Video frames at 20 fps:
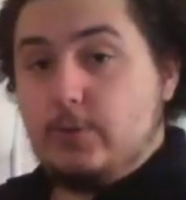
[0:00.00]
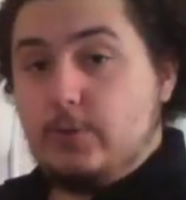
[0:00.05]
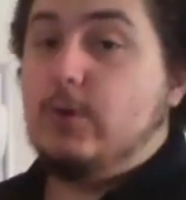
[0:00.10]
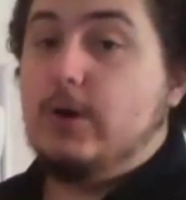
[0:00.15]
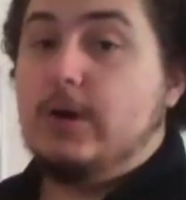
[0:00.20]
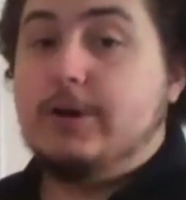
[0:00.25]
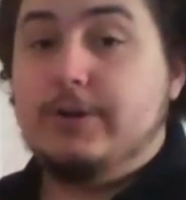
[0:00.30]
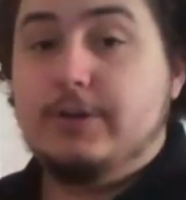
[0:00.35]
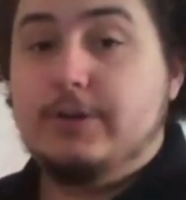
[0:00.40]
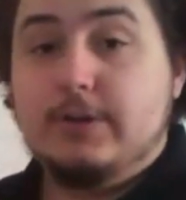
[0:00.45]
through
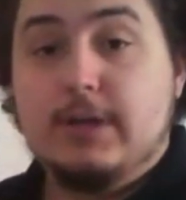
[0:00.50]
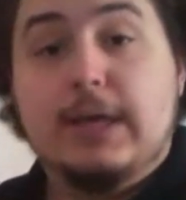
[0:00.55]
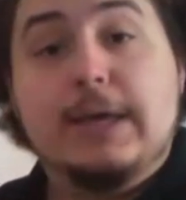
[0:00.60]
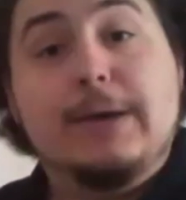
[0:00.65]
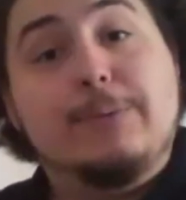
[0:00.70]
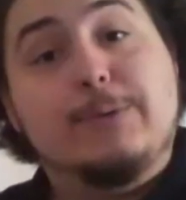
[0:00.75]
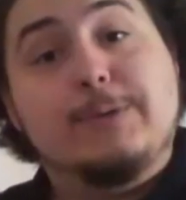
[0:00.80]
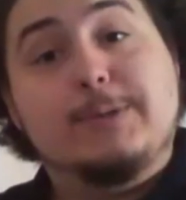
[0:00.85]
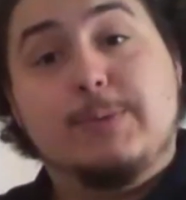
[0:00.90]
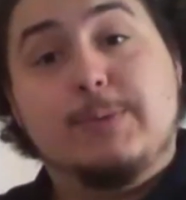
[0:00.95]
water,
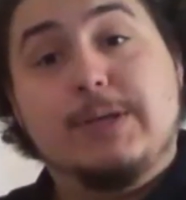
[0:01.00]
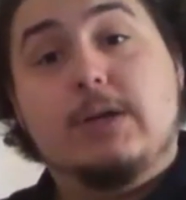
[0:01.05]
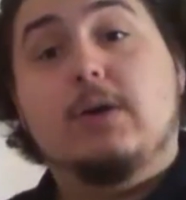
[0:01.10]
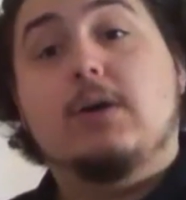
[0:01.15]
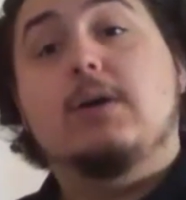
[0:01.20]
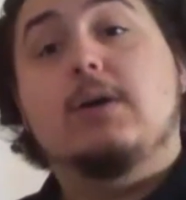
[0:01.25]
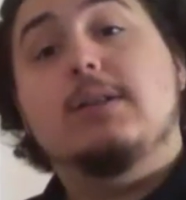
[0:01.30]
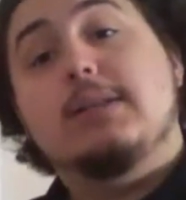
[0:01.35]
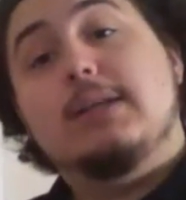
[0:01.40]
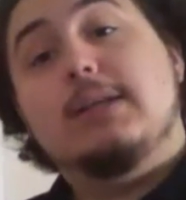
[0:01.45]
which we
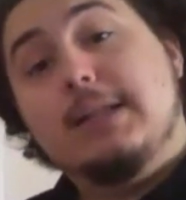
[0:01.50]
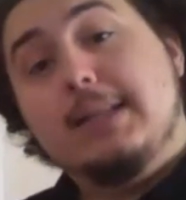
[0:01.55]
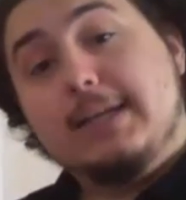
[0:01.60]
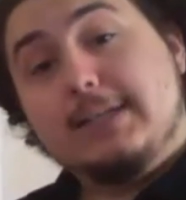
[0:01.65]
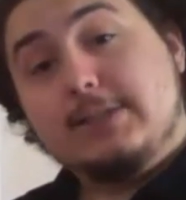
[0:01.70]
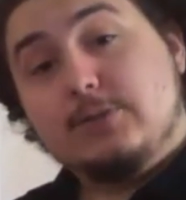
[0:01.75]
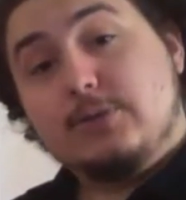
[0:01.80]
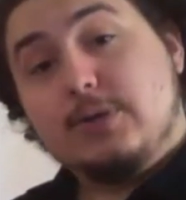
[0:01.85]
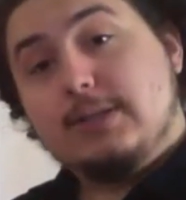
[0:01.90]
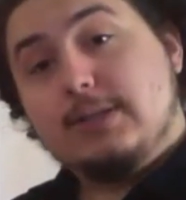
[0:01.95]
call
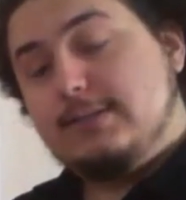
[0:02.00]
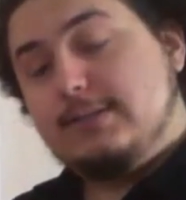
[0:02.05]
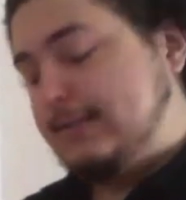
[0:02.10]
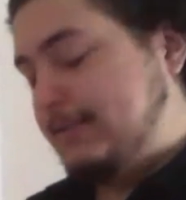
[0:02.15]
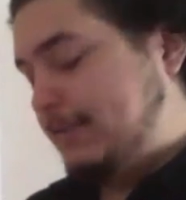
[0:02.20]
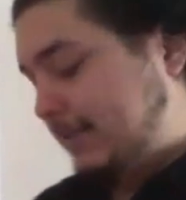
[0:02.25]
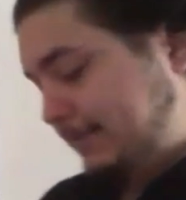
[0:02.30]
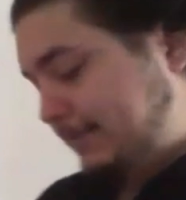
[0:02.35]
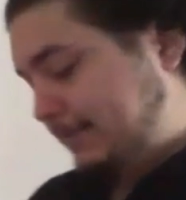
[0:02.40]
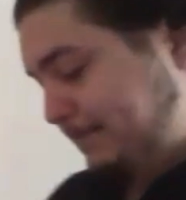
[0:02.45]

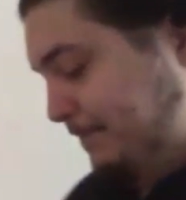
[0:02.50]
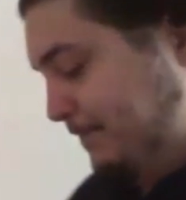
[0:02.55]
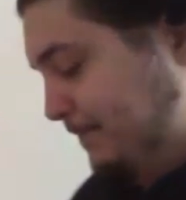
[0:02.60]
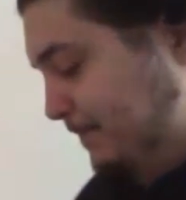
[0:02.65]
electrolysis.